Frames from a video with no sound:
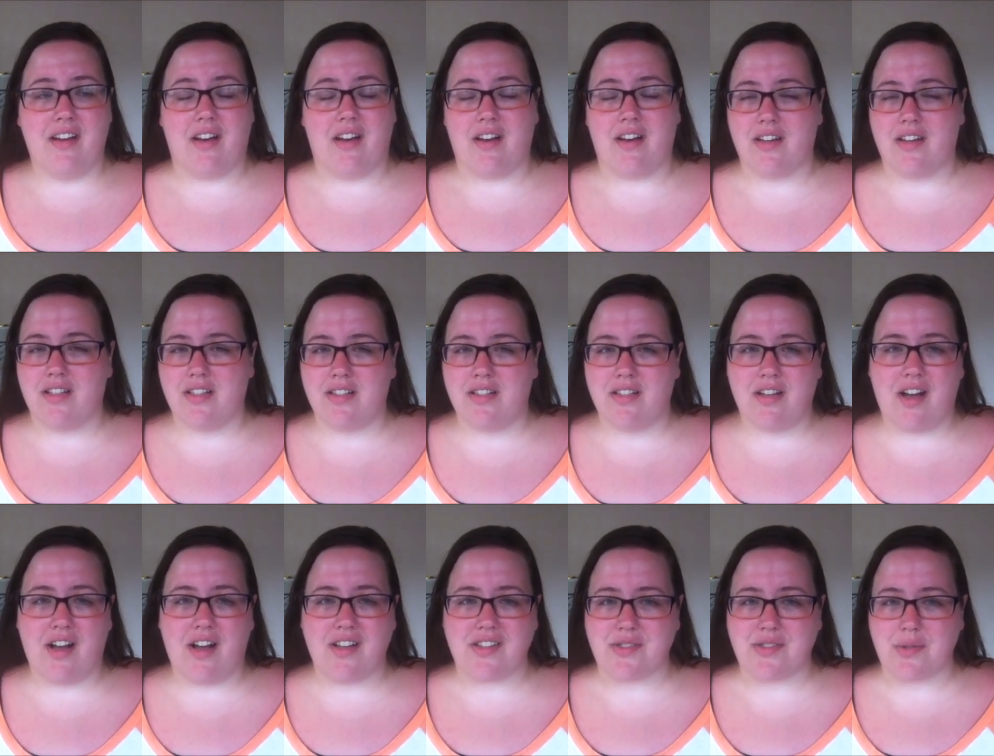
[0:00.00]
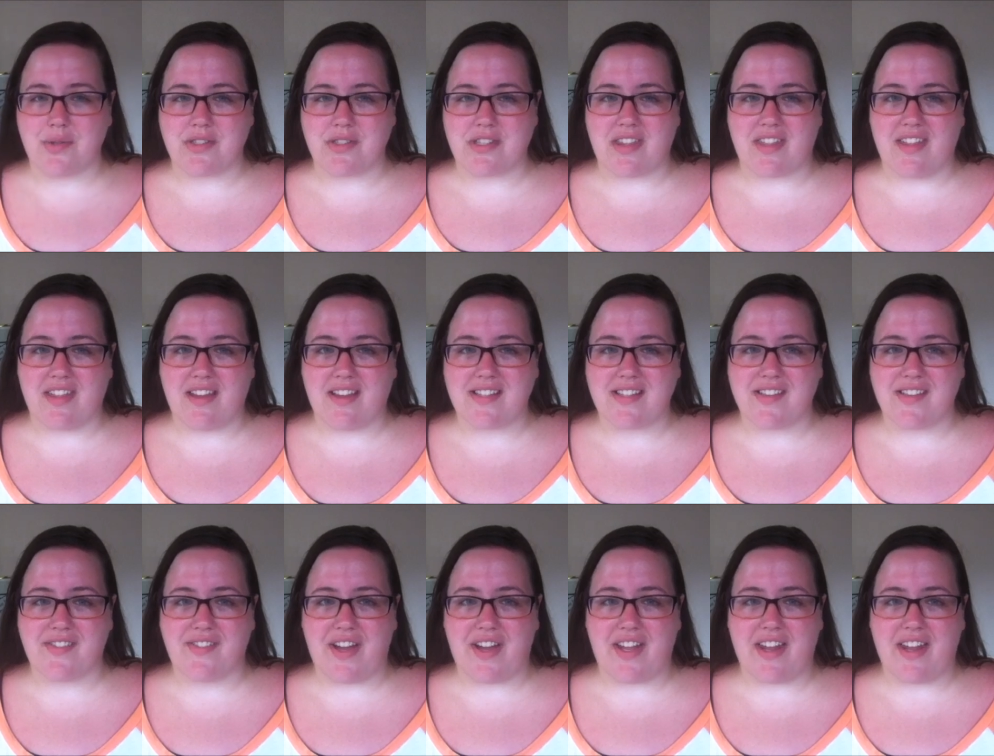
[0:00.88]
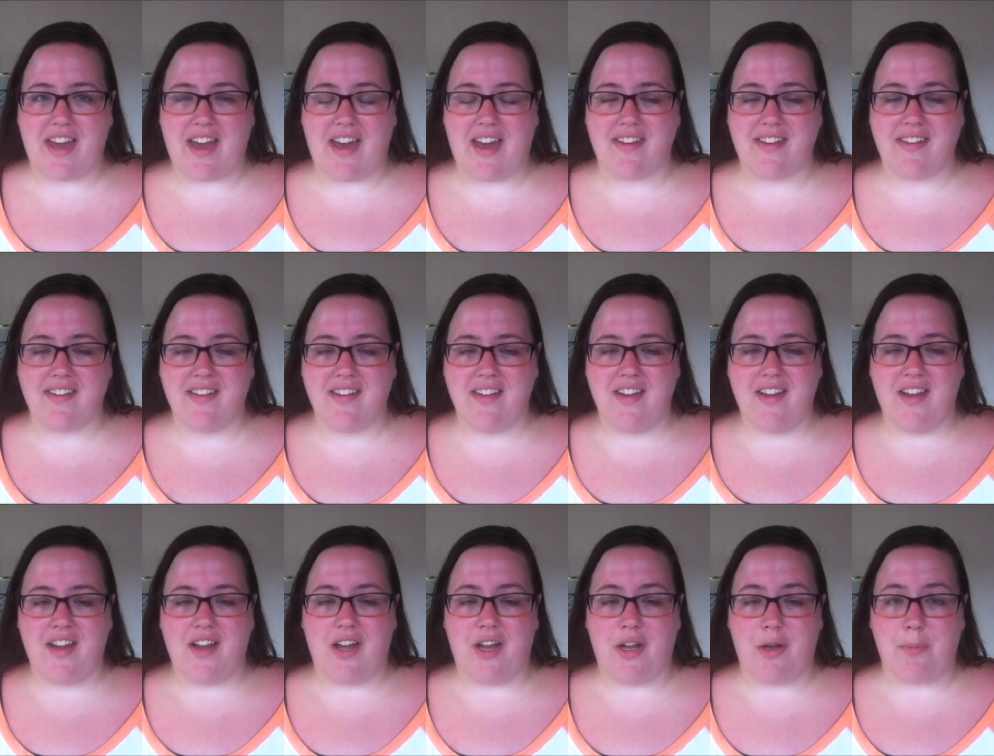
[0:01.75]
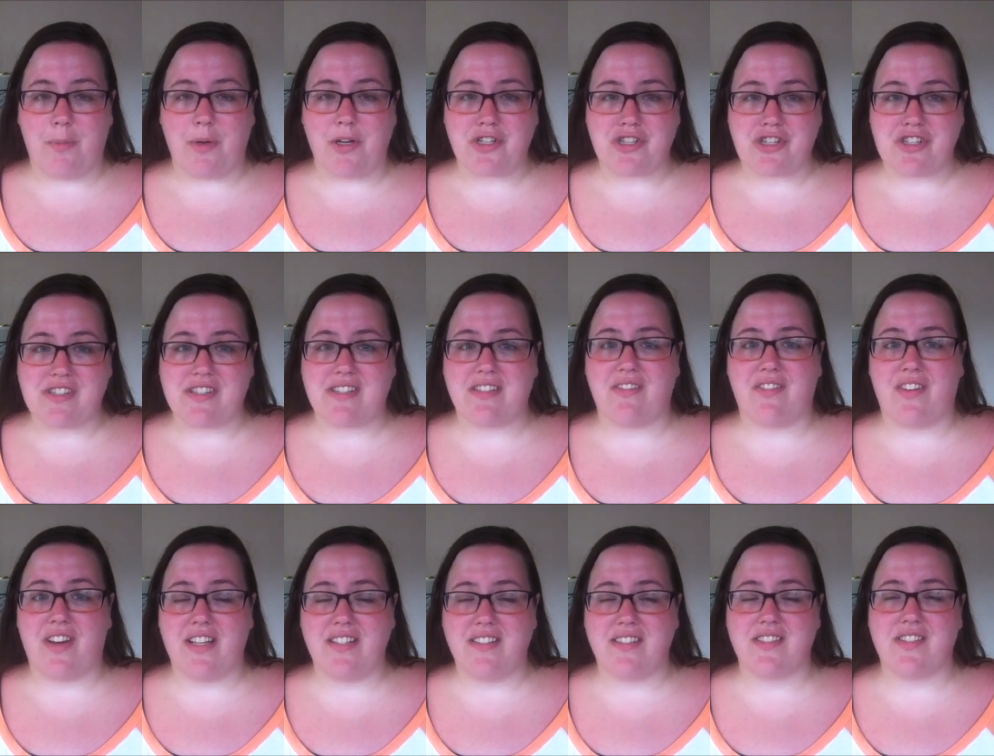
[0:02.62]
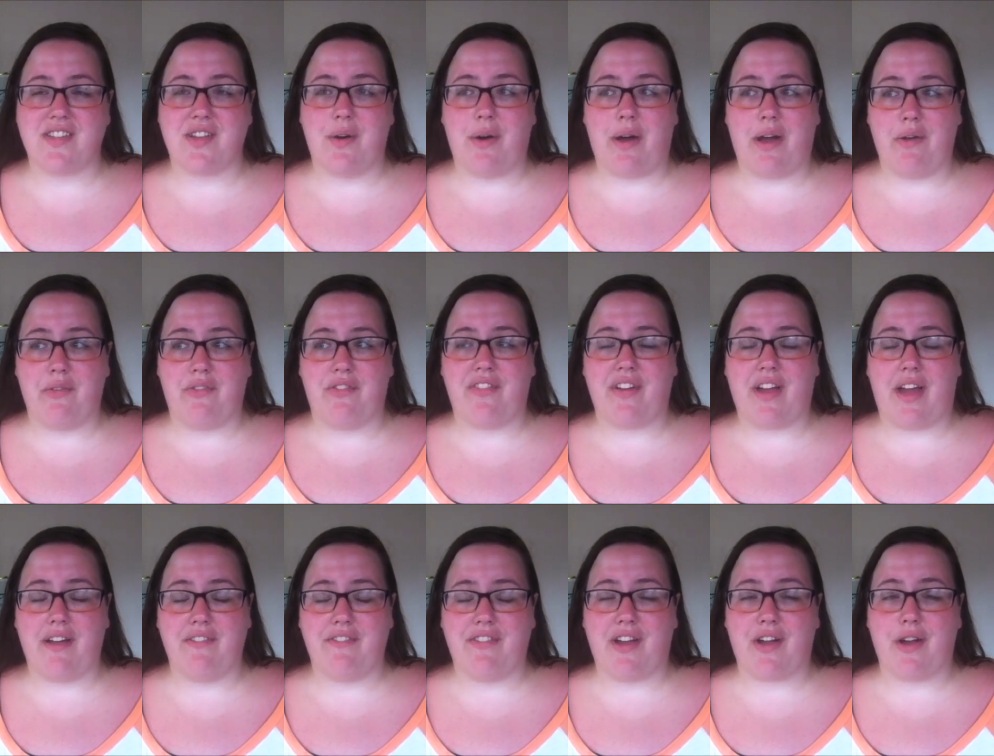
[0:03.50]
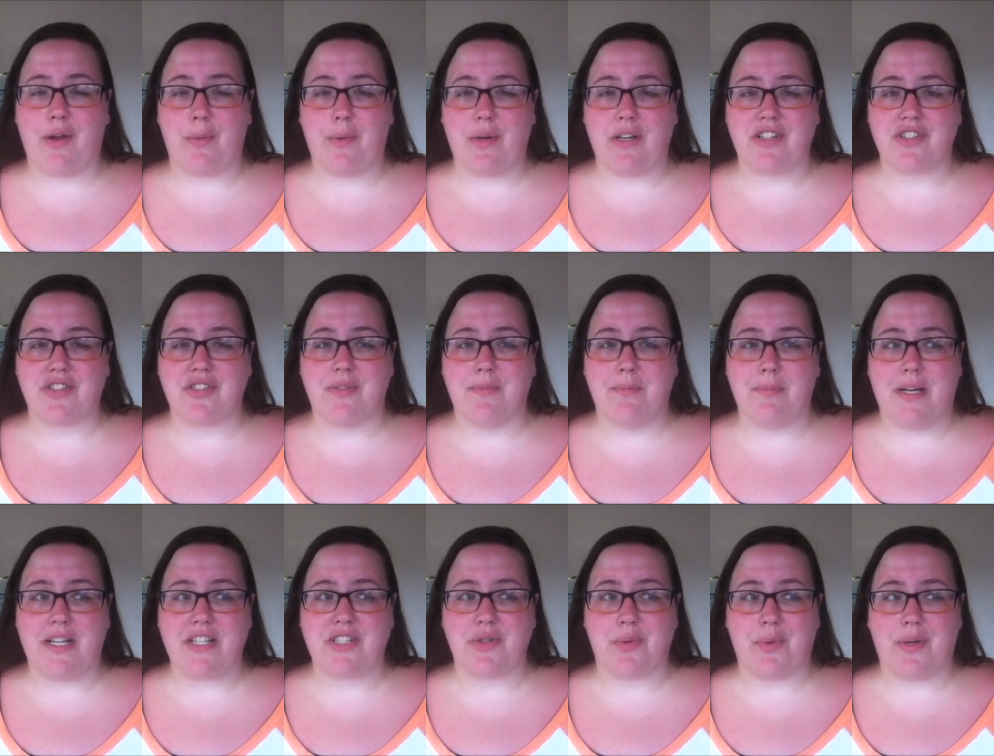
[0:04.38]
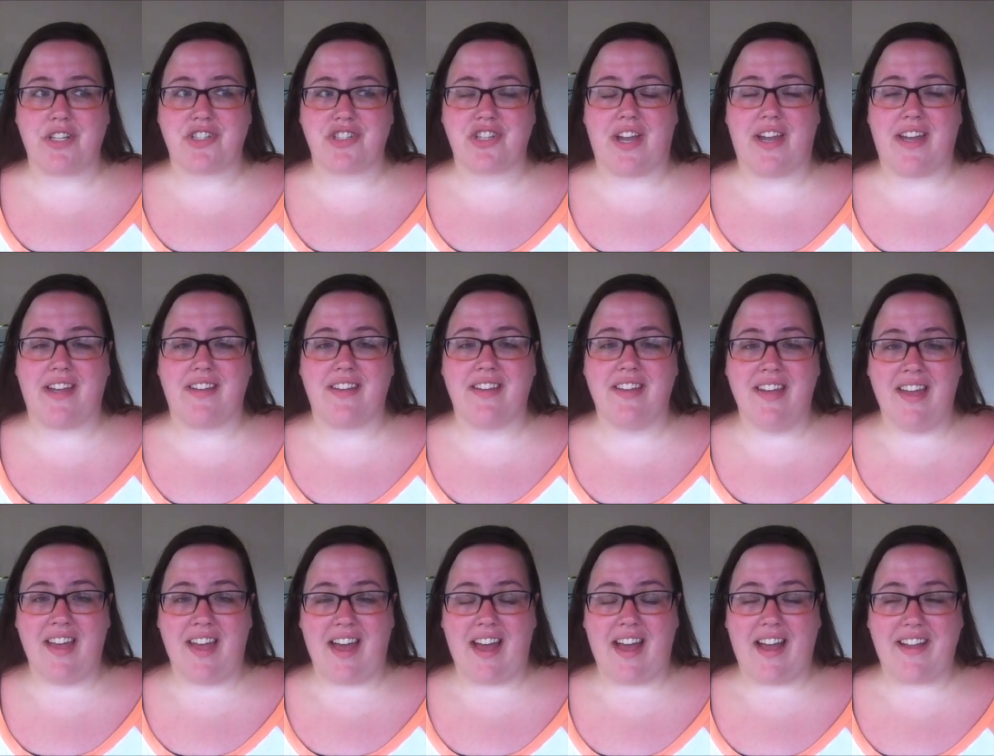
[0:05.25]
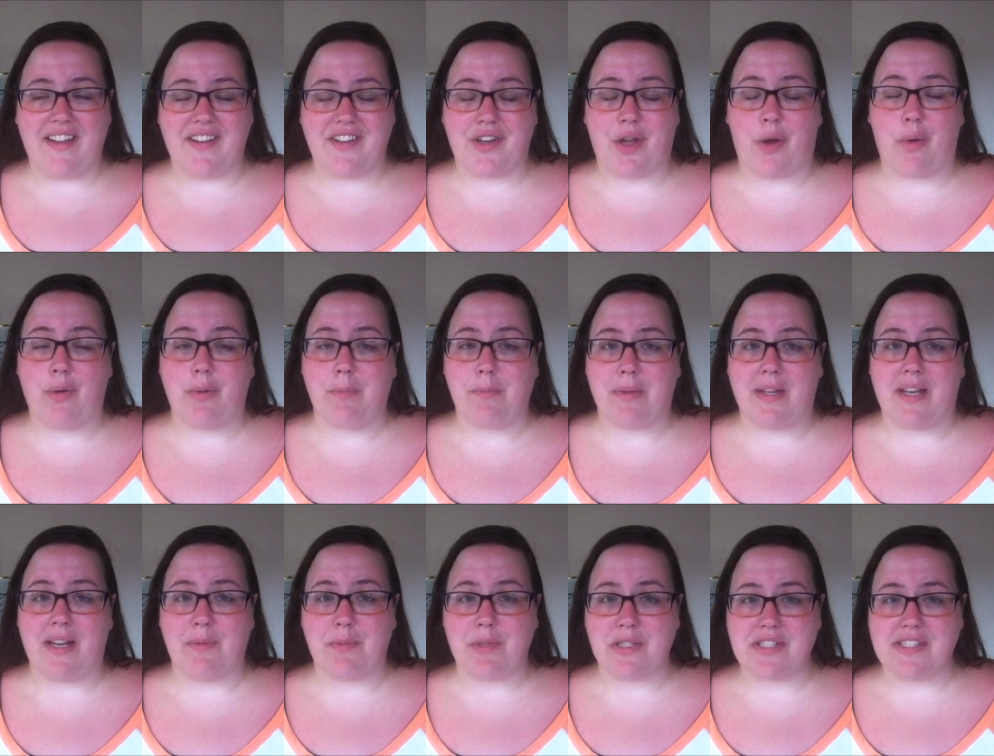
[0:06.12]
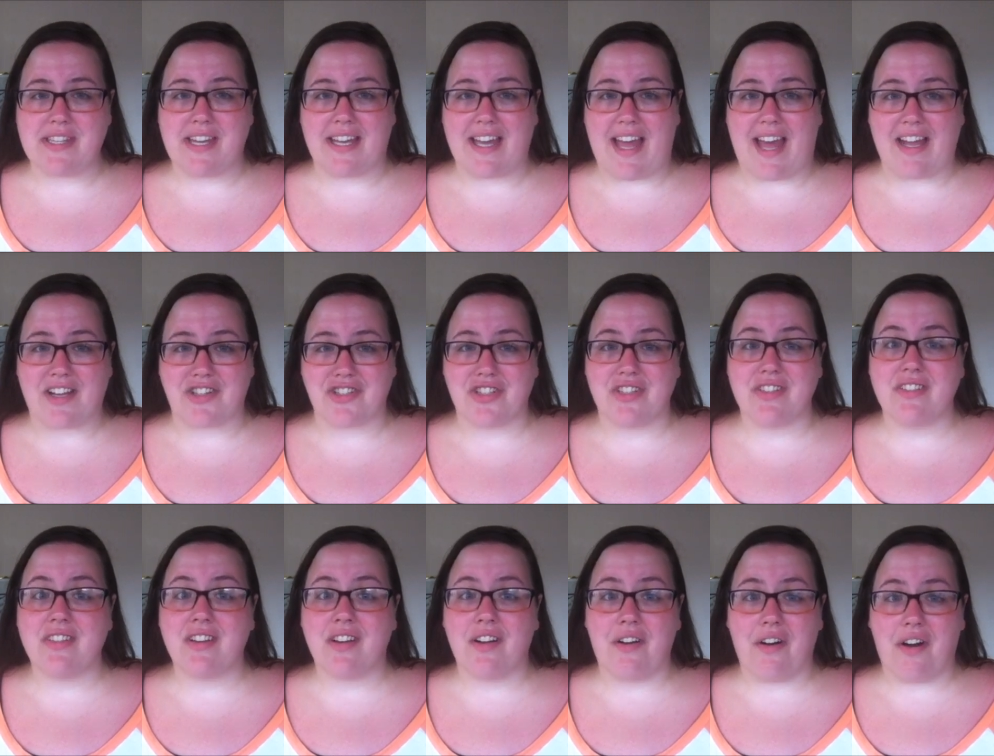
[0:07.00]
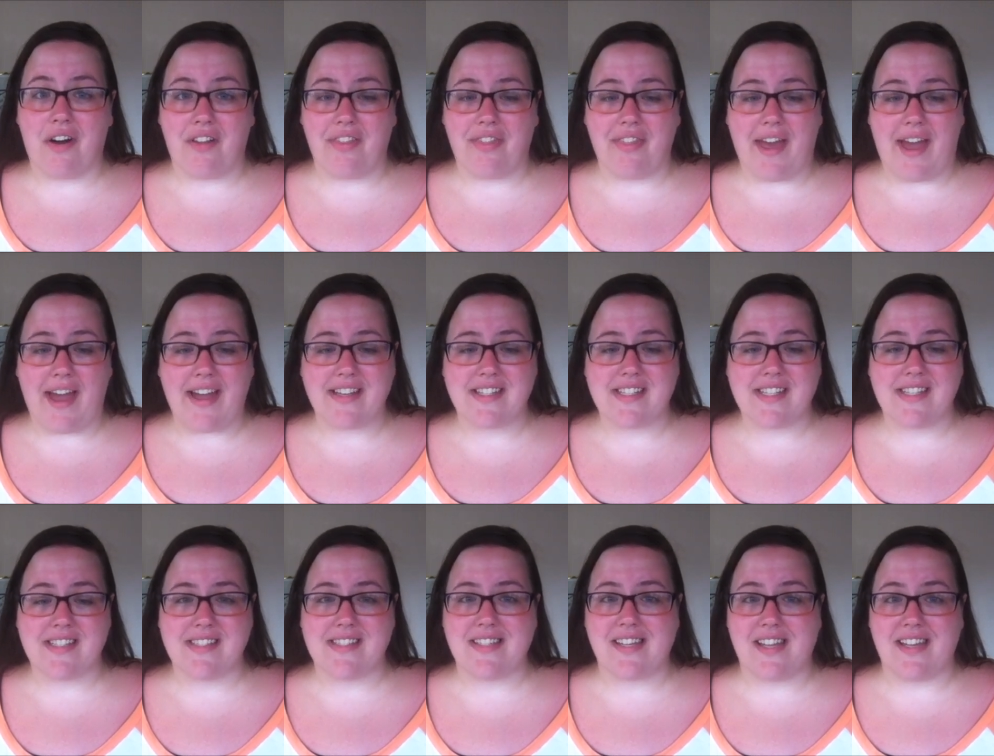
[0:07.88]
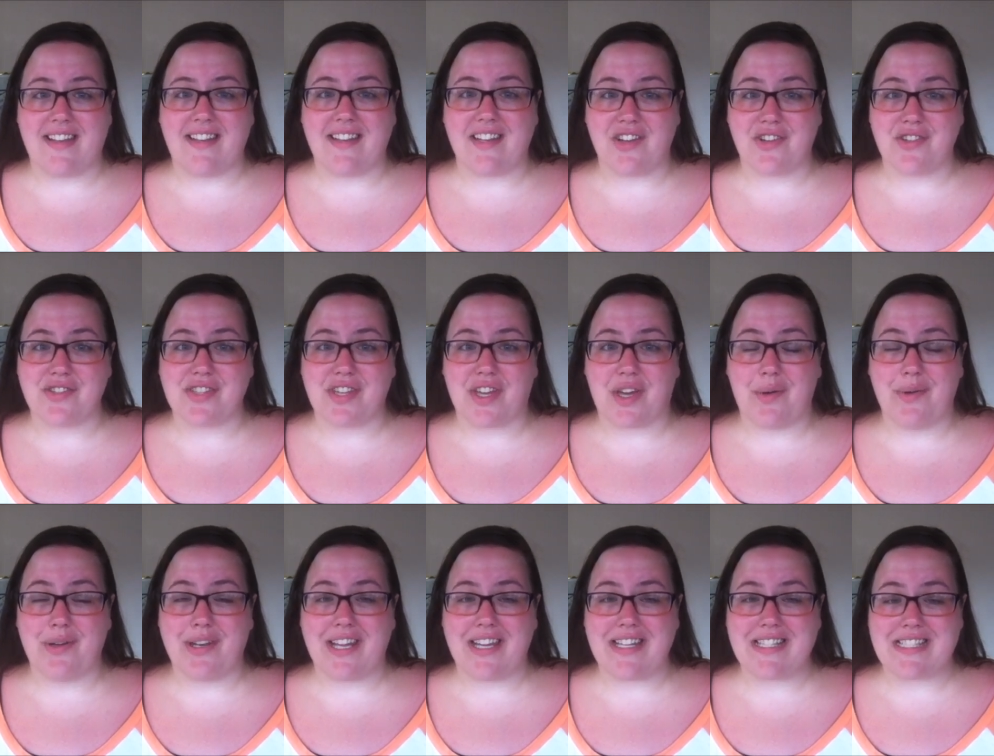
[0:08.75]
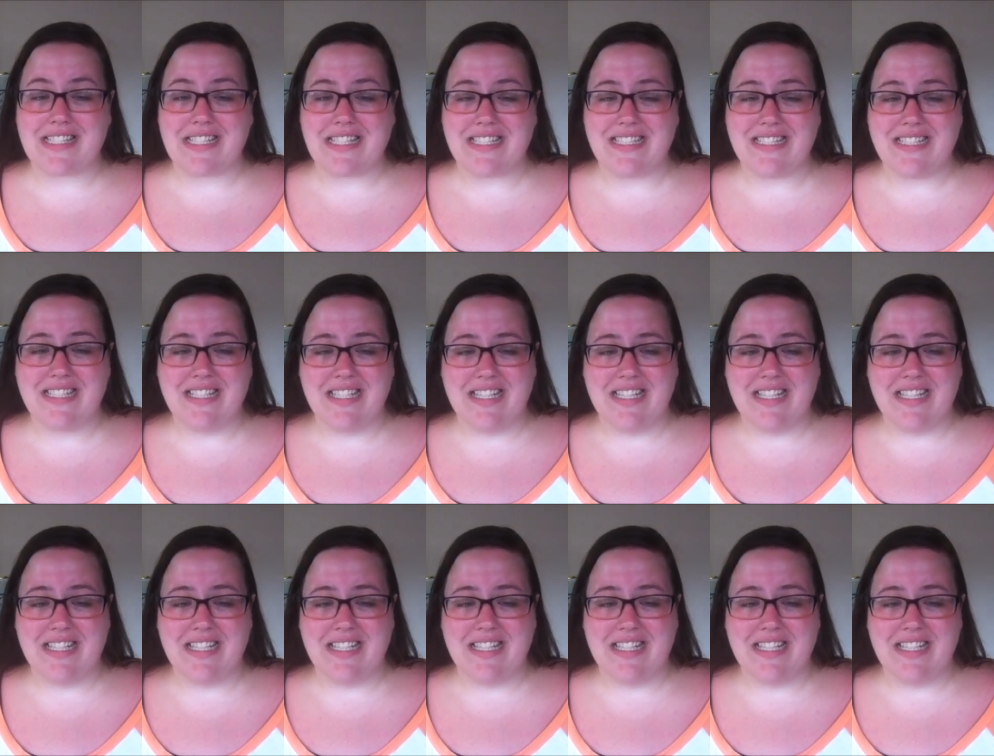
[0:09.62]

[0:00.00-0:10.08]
uh, all sorts of things if I'd had an emergency fund. So I, I very much, much wish I'd, I'd known and been able to take action on that 10 years ago at 18.